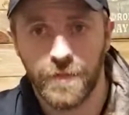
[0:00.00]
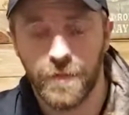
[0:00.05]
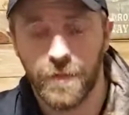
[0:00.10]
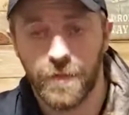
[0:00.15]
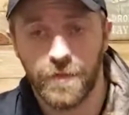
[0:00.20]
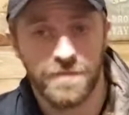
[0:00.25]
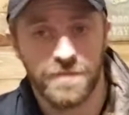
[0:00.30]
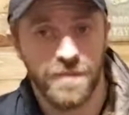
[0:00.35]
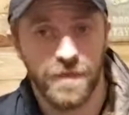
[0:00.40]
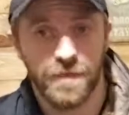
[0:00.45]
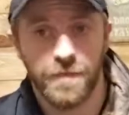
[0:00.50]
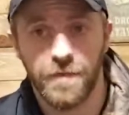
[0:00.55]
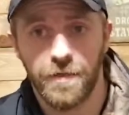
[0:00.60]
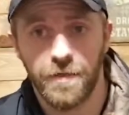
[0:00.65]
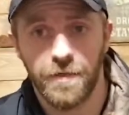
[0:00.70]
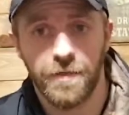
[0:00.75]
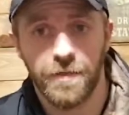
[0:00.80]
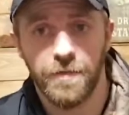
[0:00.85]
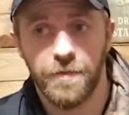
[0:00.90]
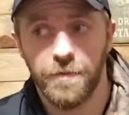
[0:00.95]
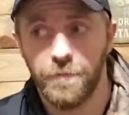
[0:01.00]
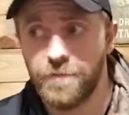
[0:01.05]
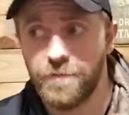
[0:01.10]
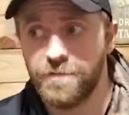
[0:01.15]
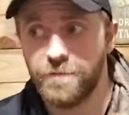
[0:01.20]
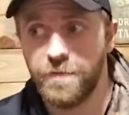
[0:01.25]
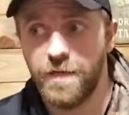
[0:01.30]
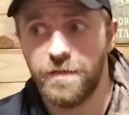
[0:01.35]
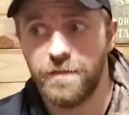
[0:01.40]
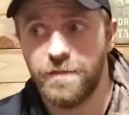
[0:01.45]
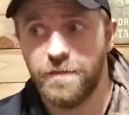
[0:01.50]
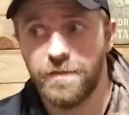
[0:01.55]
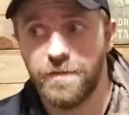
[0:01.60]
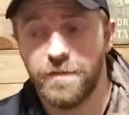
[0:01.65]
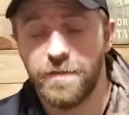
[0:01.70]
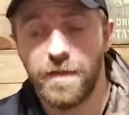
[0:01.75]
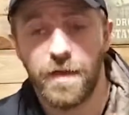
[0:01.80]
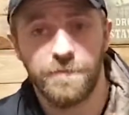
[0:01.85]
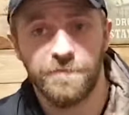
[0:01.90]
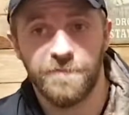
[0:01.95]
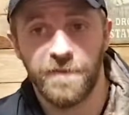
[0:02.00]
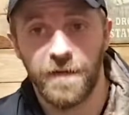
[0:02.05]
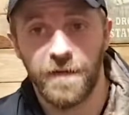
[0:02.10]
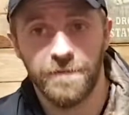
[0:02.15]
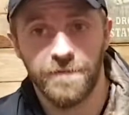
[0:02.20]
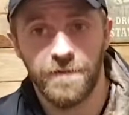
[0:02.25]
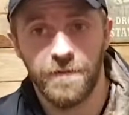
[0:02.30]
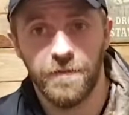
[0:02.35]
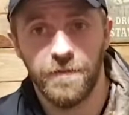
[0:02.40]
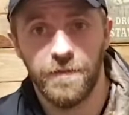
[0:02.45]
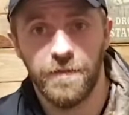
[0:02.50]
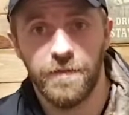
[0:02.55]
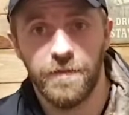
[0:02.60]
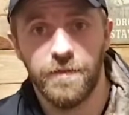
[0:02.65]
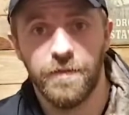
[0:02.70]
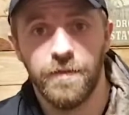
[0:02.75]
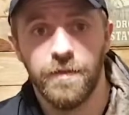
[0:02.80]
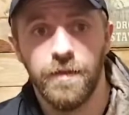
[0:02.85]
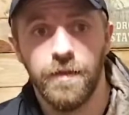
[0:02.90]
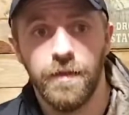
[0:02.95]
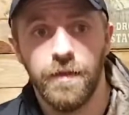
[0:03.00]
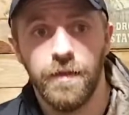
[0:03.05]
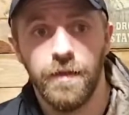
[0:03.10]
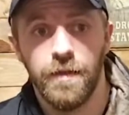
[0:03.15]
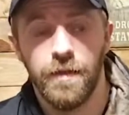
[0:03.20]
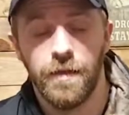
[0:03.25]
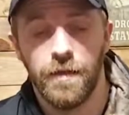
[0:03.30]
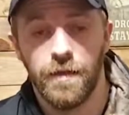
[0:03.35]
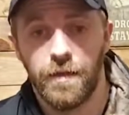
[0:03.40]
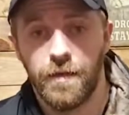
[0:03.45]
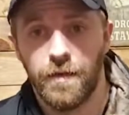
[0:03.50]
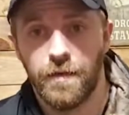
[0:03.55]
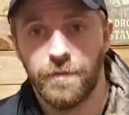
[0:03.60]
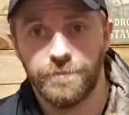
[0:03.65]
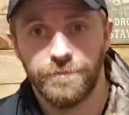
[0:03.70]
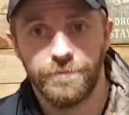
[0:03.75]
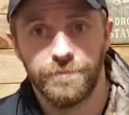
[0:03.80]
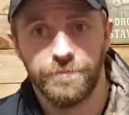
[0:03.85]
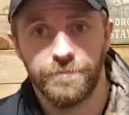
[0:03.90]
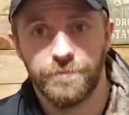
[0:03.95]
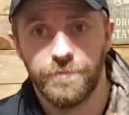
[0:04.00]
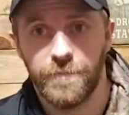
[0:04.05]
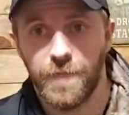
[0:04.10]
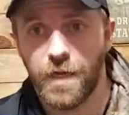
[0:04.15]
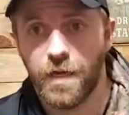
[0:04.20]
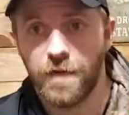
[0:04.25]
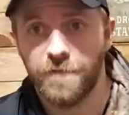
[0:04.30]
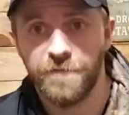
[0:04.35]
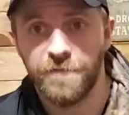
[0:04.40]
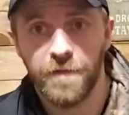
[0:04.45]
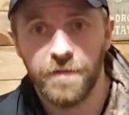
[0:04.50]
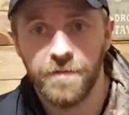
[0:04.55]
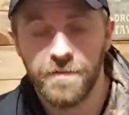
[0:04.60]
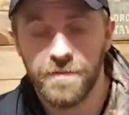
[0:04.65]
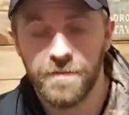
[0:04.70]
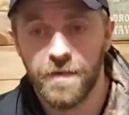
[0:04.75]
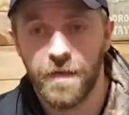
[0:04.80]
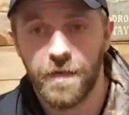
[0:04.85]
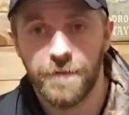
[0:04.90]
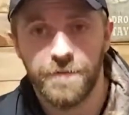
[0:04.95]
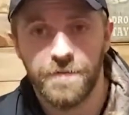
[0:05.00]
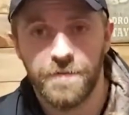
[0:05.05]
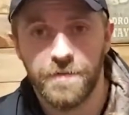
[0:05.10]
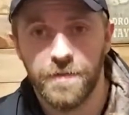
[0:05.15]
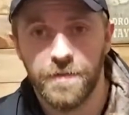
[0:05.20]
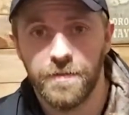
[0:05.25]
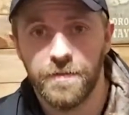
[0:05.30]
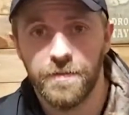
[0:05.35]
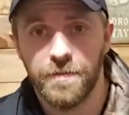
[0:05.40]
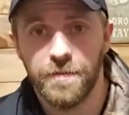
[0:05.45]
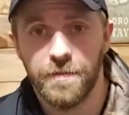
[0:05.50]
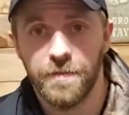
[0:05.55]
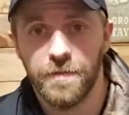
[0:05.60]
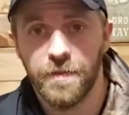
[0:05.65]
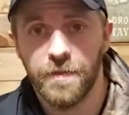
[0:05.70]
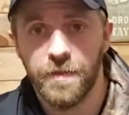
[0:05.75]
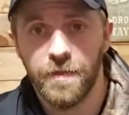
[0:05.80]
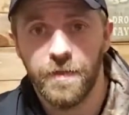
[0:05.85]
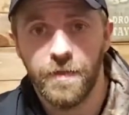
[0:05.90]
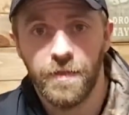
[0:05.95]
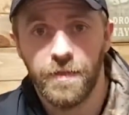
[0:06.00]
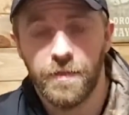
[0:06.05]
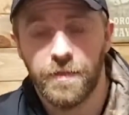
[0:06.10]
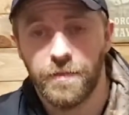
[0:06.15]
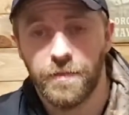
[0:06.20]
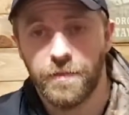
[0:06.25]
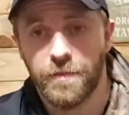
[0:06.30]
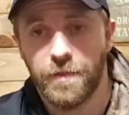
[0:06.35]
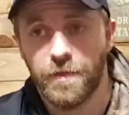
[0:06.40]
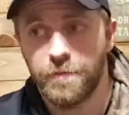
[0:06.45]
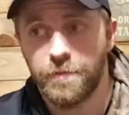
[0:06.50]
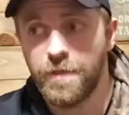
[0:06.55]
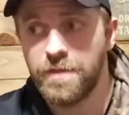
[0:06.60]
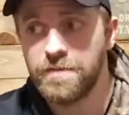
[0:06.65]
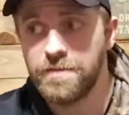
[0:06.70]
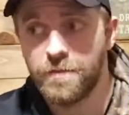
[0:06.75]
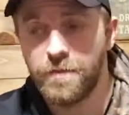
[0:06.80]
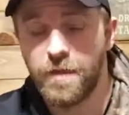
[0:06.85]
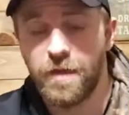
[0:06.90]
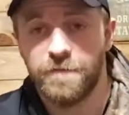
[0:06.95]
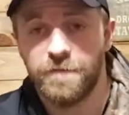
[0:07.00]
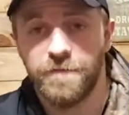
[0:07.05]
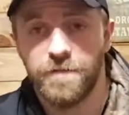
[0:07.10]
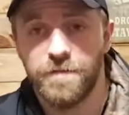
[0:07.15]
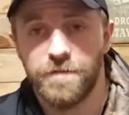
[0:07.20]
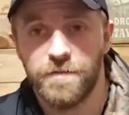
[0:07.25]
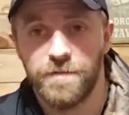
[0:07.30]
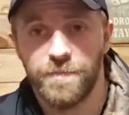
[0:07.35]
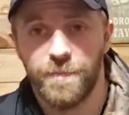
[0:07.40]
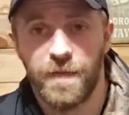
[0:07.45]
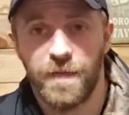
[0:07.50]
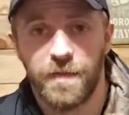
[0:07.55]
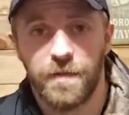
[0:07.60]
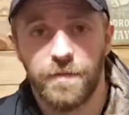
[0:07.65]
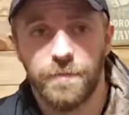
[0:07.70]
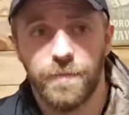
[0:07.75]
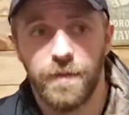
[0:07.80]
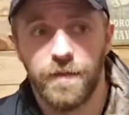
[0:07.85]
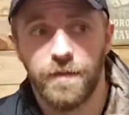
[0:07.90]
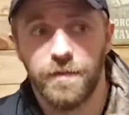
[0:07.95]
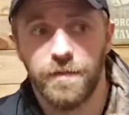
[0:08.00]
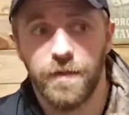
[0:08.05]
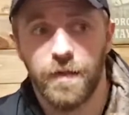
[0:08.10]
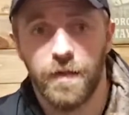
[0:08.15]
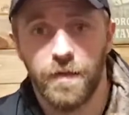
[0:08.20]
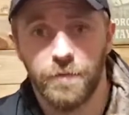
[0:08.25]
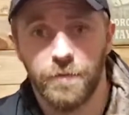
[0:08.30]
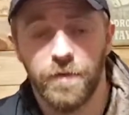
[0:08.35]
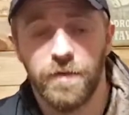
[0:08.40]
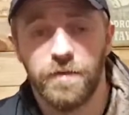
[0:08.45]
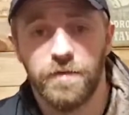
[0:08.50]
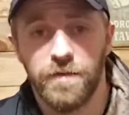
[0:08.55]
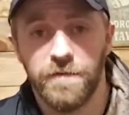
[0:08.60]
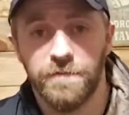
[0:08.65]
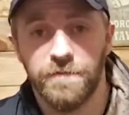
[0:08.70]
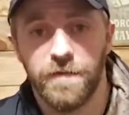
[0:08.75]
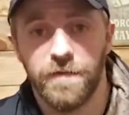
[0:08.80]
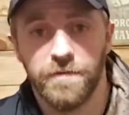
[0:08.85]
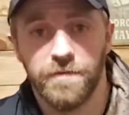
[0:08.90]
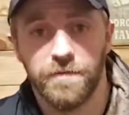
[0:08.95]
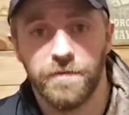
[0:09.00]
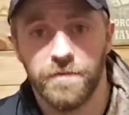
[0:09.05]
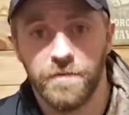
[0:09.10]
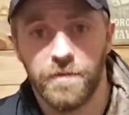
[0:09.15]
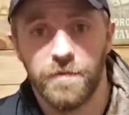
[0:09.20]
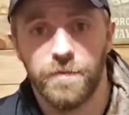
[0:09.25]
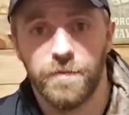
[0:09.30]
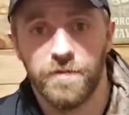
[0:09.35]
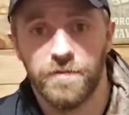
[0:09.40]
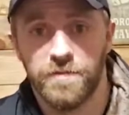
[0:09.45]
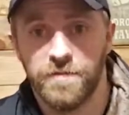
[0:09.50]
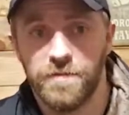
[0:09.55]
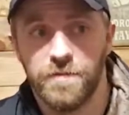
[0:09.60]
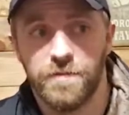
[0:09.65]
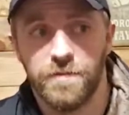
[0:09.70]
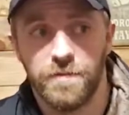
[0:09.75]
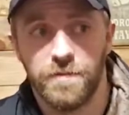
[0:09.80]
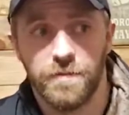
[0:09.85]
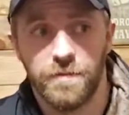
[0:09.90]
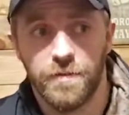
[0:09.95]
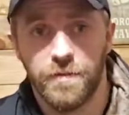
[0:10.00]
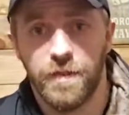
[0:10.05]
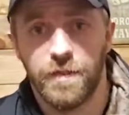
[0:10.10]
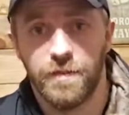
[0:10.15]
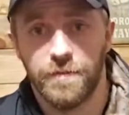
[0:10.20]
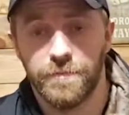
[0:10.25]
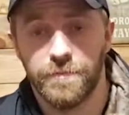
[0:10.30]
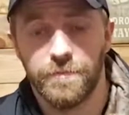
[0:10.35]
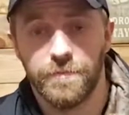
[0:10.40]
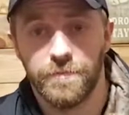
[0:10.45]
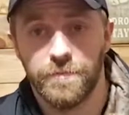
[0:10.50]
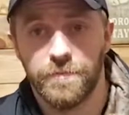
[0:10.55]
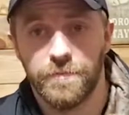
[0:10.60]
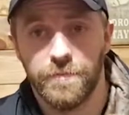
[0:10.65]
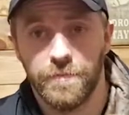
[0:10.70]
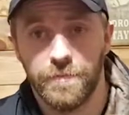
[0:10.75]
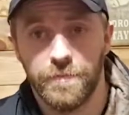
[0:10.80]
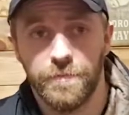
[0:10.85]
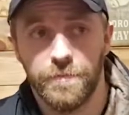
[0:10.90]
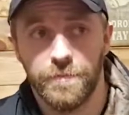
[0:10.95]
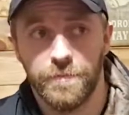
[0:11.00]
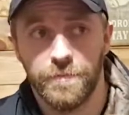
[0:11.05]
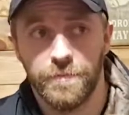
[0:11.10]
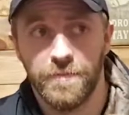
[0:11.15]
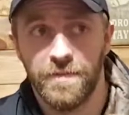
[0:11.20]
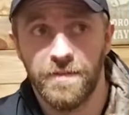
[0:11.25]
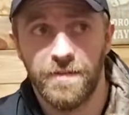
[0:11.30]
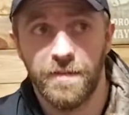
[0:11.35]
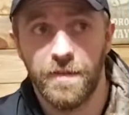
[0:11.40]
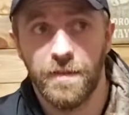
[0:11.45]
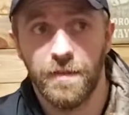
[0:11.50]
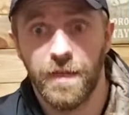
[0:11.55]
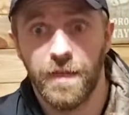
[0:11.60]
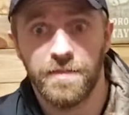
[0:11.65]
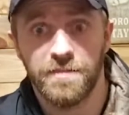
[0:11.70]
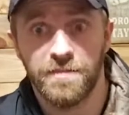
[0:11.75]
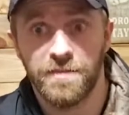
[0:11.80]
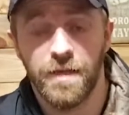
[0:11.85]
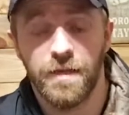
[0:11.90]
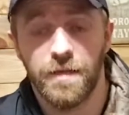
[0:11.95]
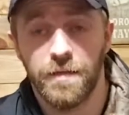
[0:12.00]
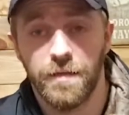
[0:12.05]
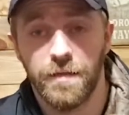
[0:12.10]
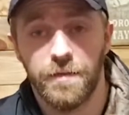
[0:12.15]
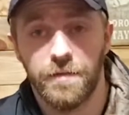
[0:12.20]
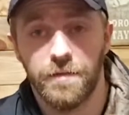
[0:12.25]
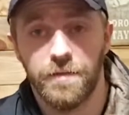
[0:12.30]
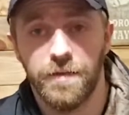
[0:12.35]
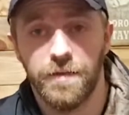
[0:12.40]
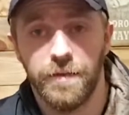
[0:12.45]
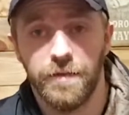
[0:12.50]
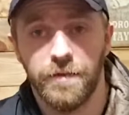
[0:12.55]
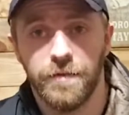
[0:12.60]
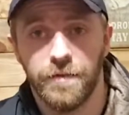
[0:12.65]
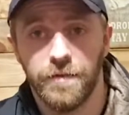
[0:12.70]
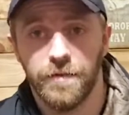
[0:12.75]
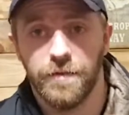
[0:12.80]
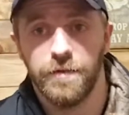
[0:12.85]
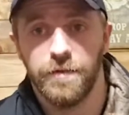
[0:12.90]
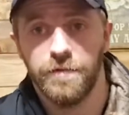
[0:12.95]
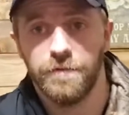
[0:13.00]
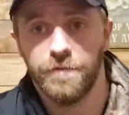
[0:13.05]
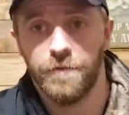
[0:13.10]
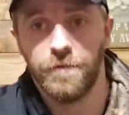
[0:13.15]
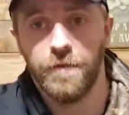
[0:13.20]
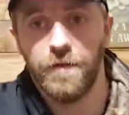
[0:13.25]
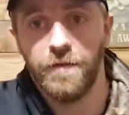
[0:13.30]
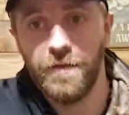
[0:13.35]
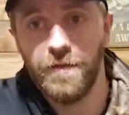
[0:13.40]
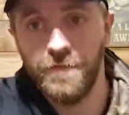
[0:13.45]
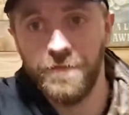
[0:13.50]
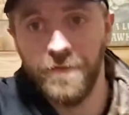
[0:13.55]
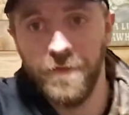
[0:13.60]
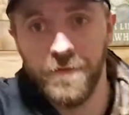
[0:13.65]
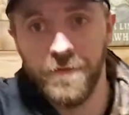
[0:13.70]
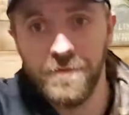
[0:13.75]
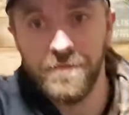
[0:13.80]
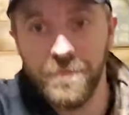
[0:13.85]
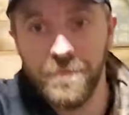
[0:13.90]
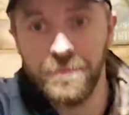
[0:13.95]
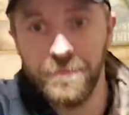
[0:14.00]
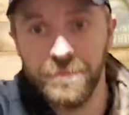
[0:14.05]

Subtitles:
Our secondary was ranked in the top 5 in the league. Um, Offense, obviously, our red zone offense was bad, but our run defense was almost like in the last 10 in the league for run defense.